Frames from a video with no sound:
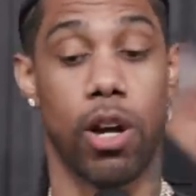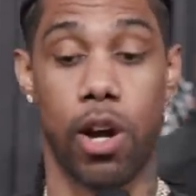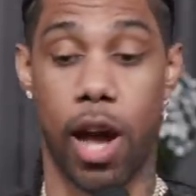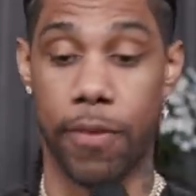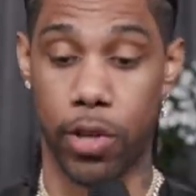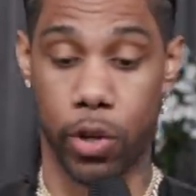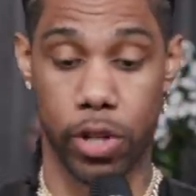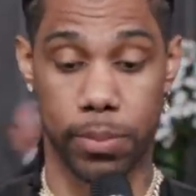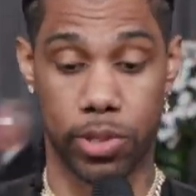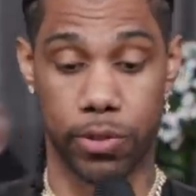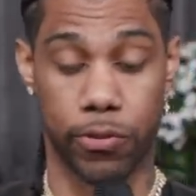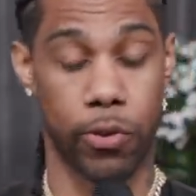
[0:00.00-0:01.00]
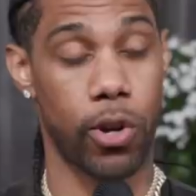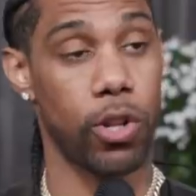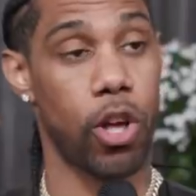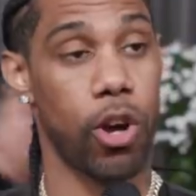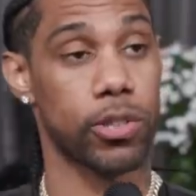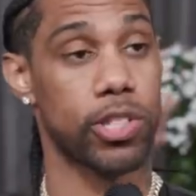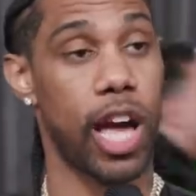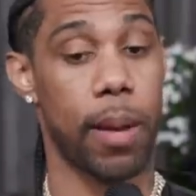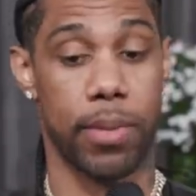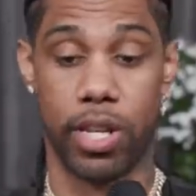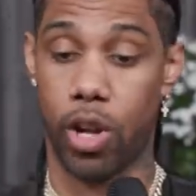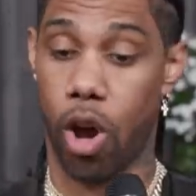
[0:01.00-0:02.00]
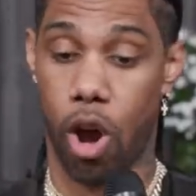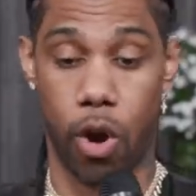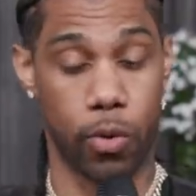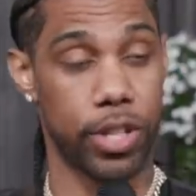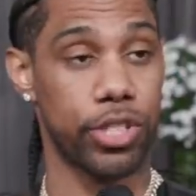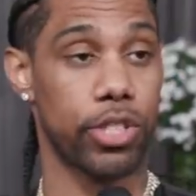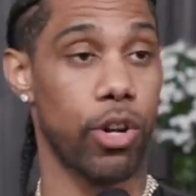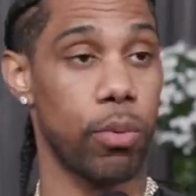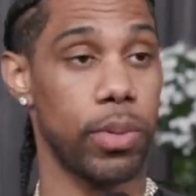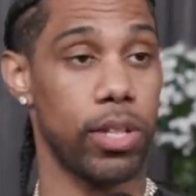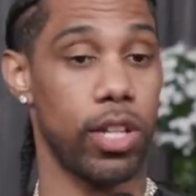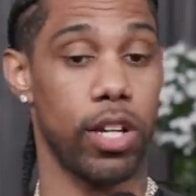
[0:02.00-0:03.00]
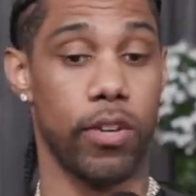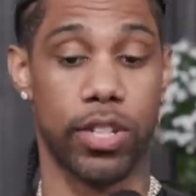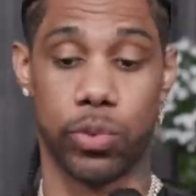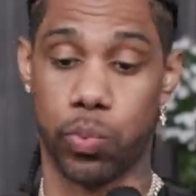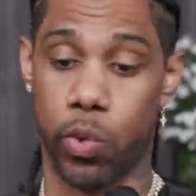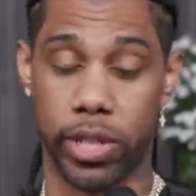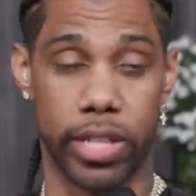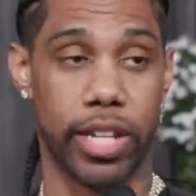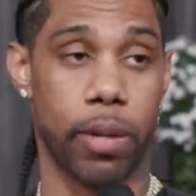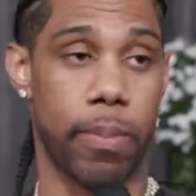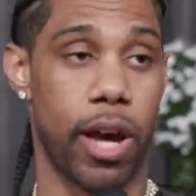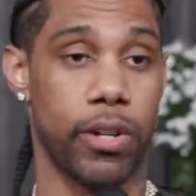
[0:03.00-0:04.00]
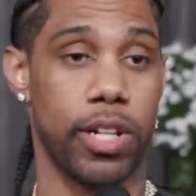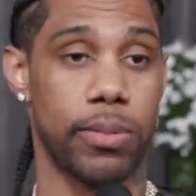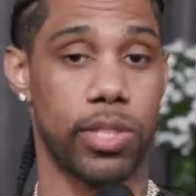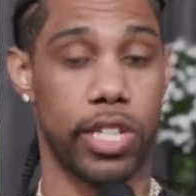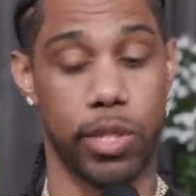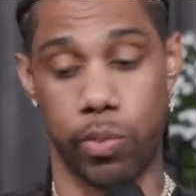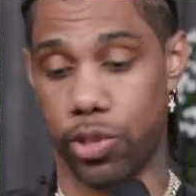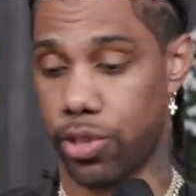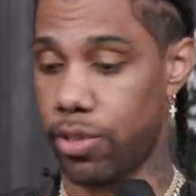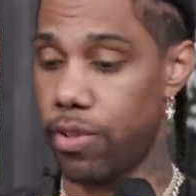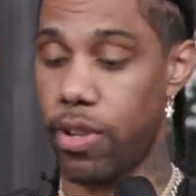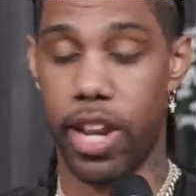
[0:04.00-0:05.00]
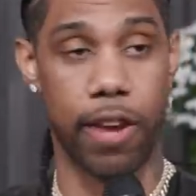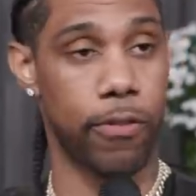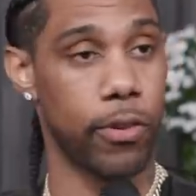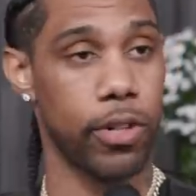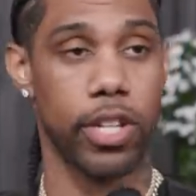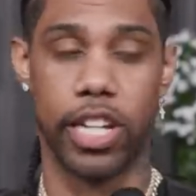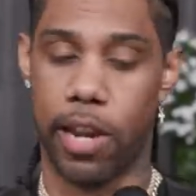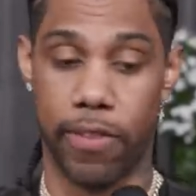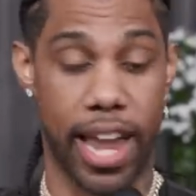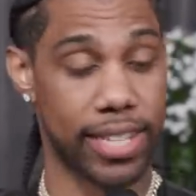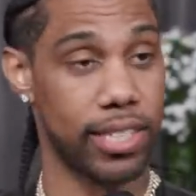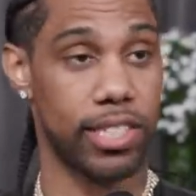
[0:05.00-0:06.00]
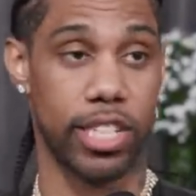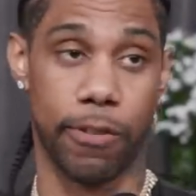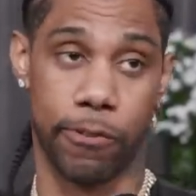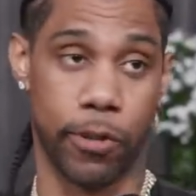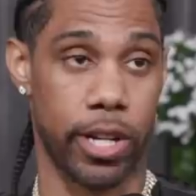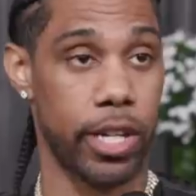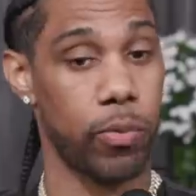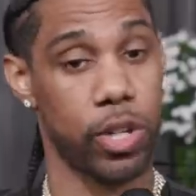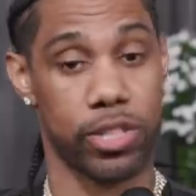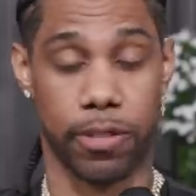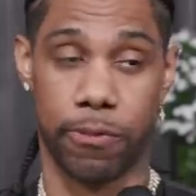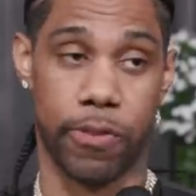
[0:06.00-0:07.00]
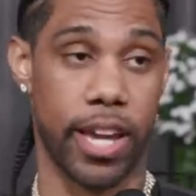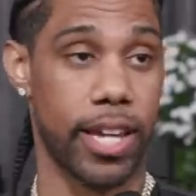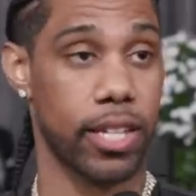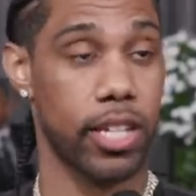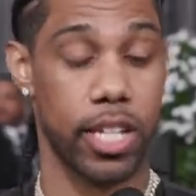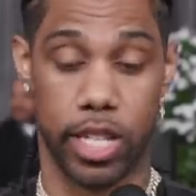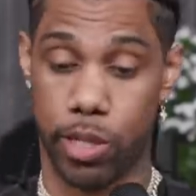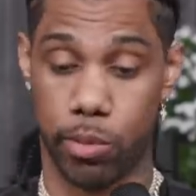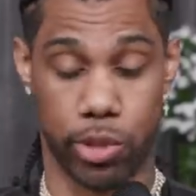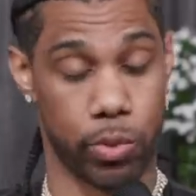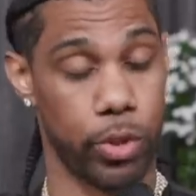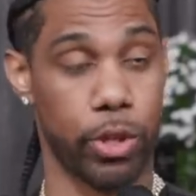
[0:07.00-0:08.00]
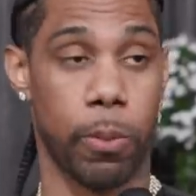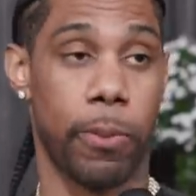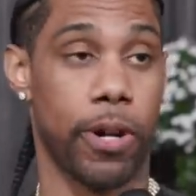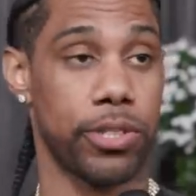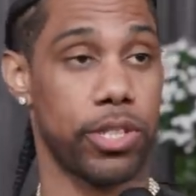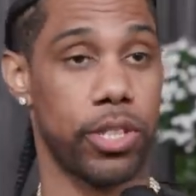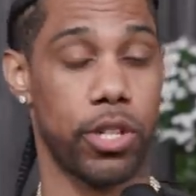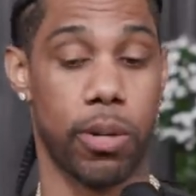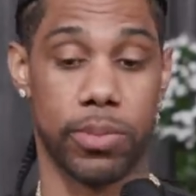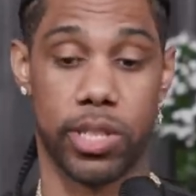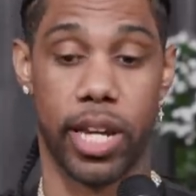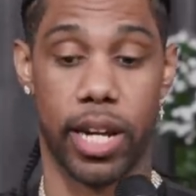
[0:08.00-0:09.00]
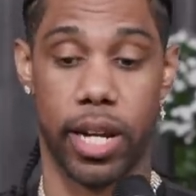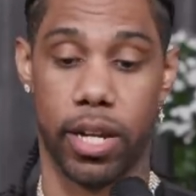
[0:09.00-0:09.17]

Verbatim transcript: Uh, I've known Nipsey for a long time, and he always showed me love. That's one thing about Nipsey. He was never, he never acted different. He wasn't fake. He was a real person. You know what I'm saying?